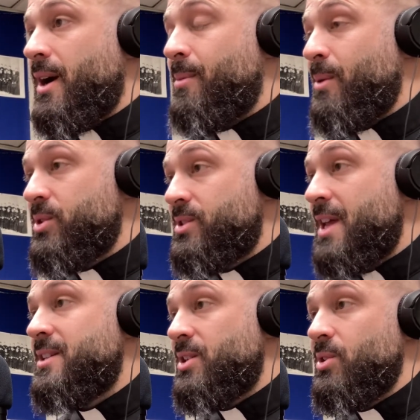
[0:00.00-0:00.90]
I was
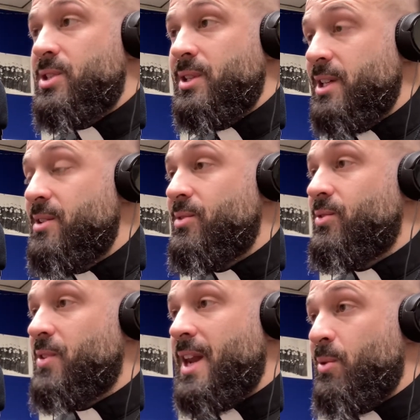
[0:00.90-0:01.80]
sent here to
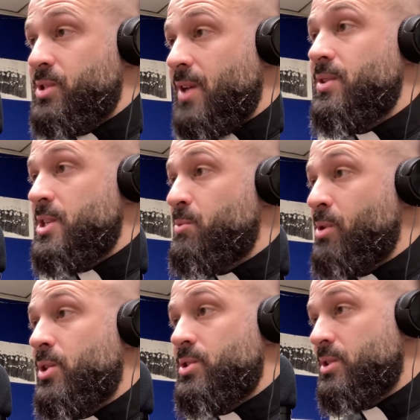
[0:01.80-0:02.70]
live, and I was given these
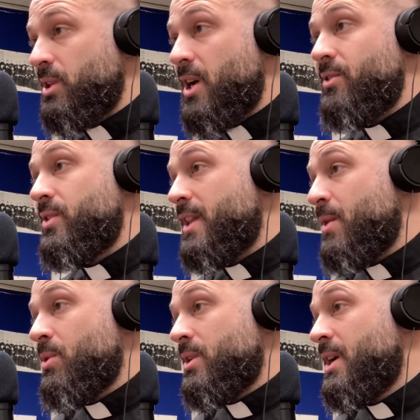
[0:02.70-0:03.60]
brothers to love, and they
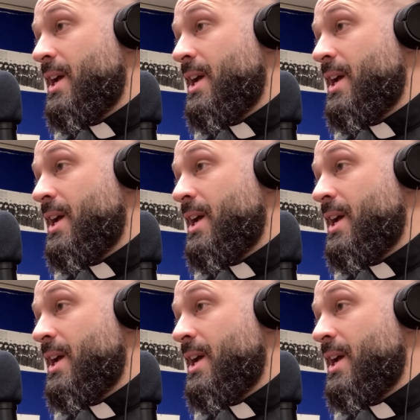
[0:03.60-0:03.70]
were